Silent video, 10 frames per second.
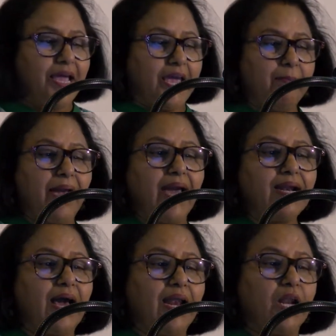Amen?
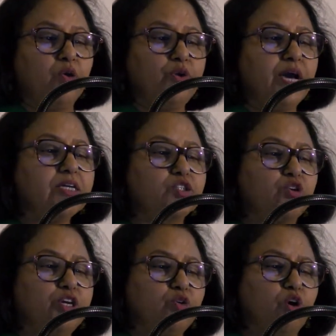Hallelujah. So
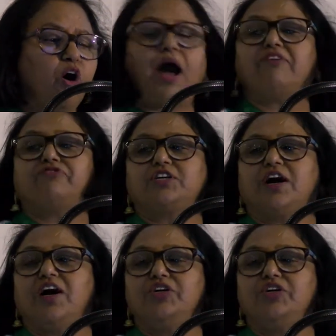you go after,